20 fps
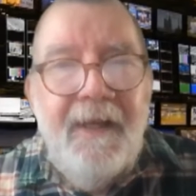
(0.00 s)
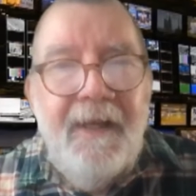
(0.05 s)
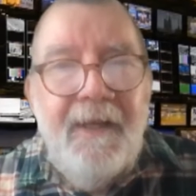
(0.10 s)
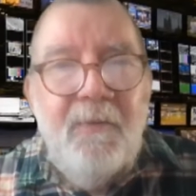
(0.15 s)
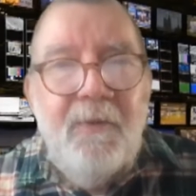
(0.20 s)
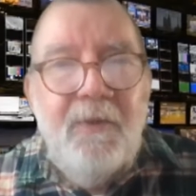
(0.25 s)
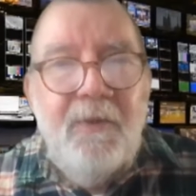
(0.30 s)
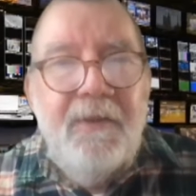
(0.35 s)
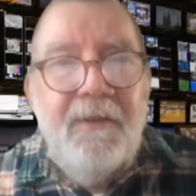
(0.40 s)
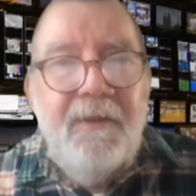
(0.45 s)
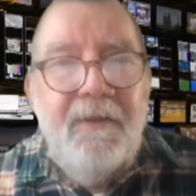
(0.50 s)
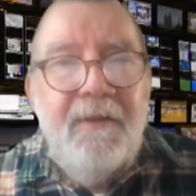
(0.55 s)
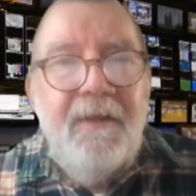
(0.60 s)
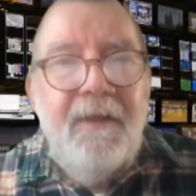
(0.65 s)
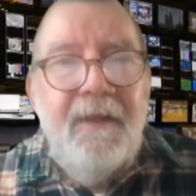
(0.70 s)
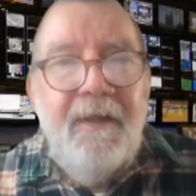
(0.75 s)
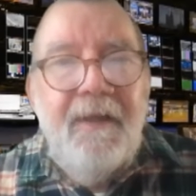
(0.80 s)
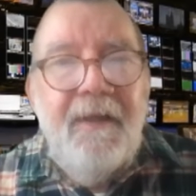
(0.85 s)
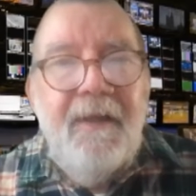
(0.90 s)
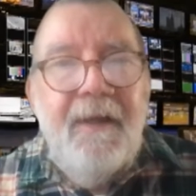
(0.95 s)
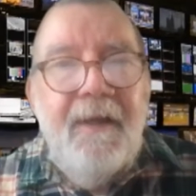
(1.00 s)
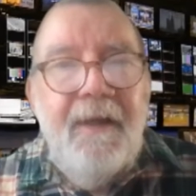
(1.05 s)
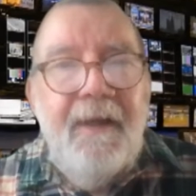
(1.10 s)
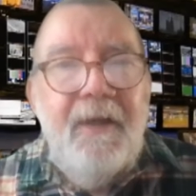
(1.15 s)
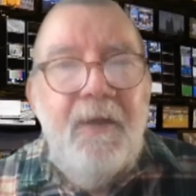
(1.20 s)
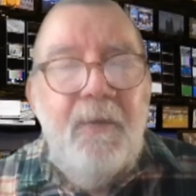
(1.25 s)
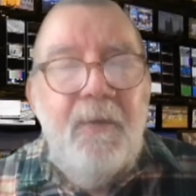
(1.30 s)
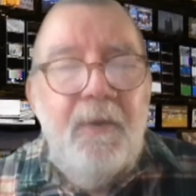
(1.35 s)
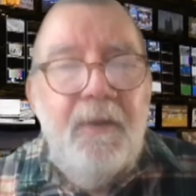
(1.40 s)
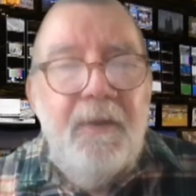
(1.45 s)
He was in
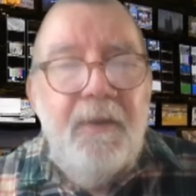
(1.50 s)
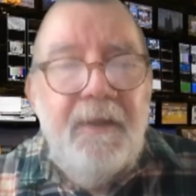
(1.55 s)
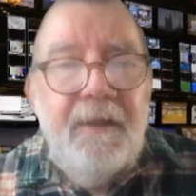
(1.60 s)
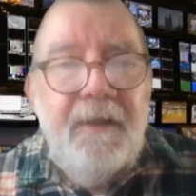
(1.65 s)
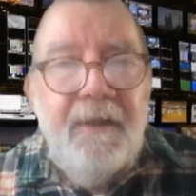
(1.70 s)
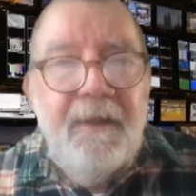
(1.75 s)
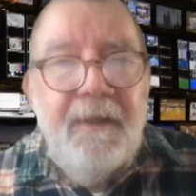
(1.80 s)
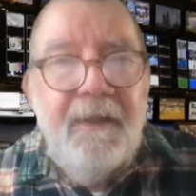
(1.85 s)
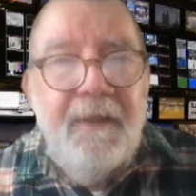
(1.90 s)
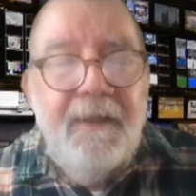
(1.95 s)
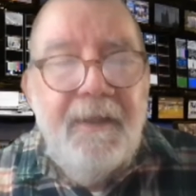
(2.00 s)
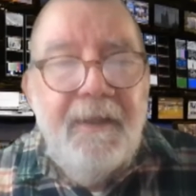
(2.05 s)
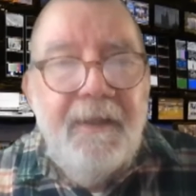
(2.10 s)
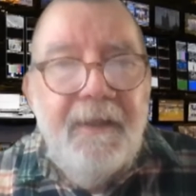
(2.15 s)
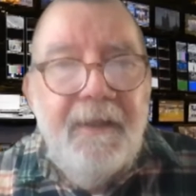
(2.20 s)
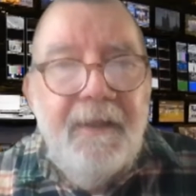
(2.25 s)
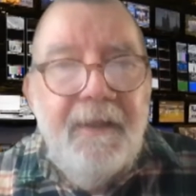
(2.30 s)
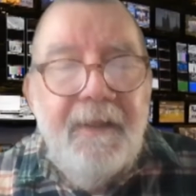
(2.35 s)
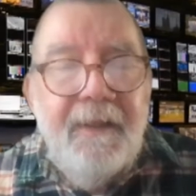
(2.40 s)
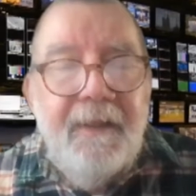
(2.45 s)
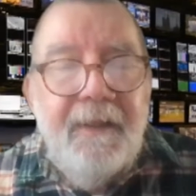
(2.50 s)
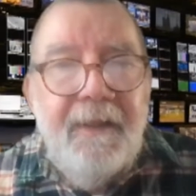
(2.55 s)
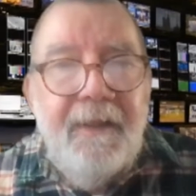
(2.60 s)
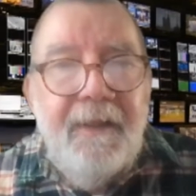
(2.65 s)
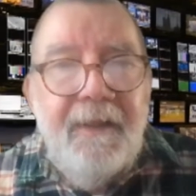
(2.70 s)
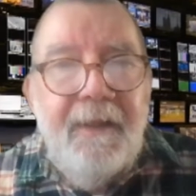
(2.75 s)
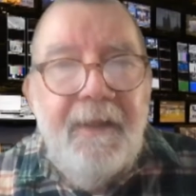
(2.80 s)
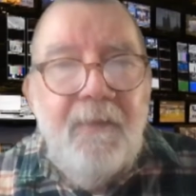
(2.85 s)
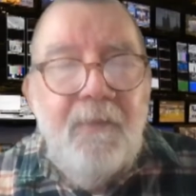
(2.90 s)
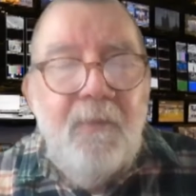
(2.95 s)
Iowa
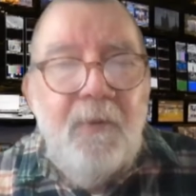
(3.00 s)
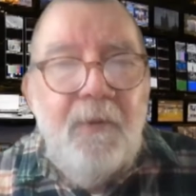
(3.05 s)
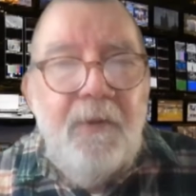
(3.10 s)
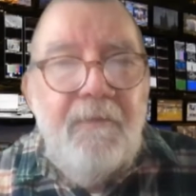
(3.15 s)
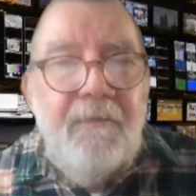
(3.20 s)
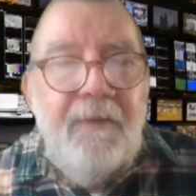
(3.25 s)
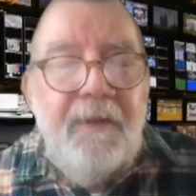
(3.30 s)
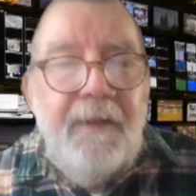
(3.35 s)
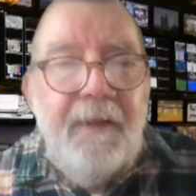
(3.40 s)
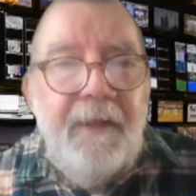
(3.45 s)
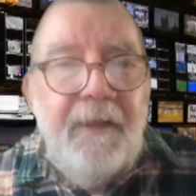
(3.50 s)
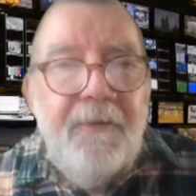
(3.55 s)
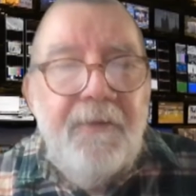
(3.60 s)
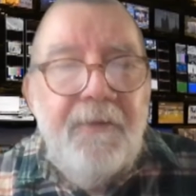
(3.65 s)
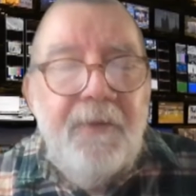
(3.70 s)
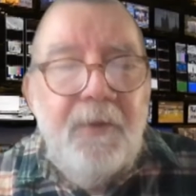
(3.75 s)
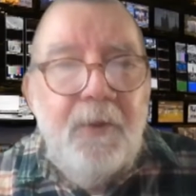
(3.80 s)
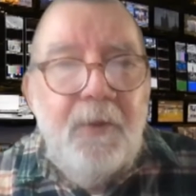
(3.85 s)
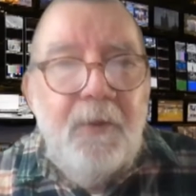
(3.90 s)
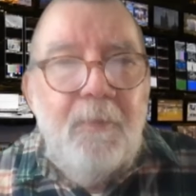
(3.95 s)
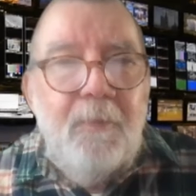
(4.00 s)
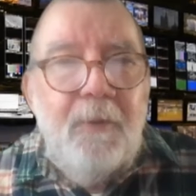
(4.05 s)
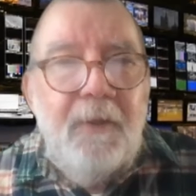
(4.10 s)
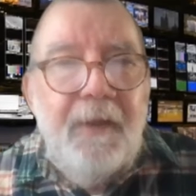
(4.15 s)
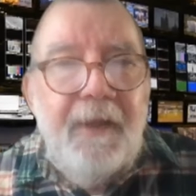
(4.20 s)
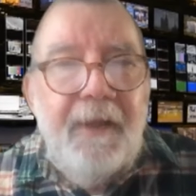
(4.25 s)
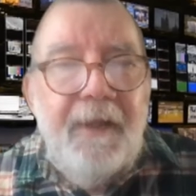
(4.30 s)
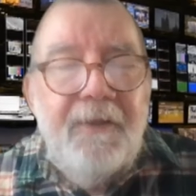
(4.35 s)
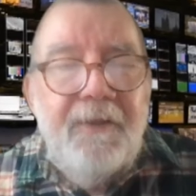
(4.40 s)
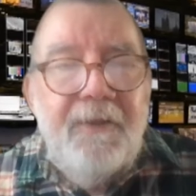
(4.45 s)
at one of the ethanol
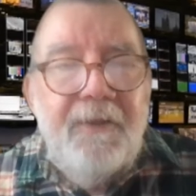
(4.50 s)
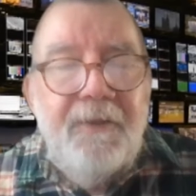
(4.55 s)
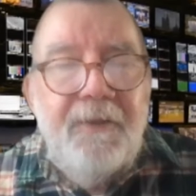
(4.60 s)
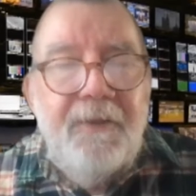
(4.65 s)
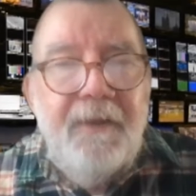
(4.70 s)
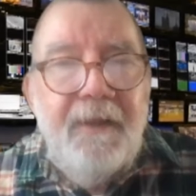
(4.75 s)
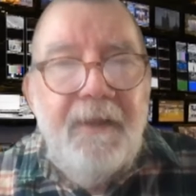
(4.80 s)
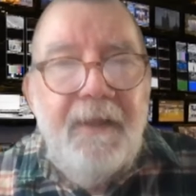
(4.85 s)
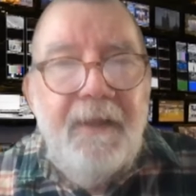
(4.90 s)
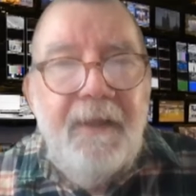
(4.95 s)
plants.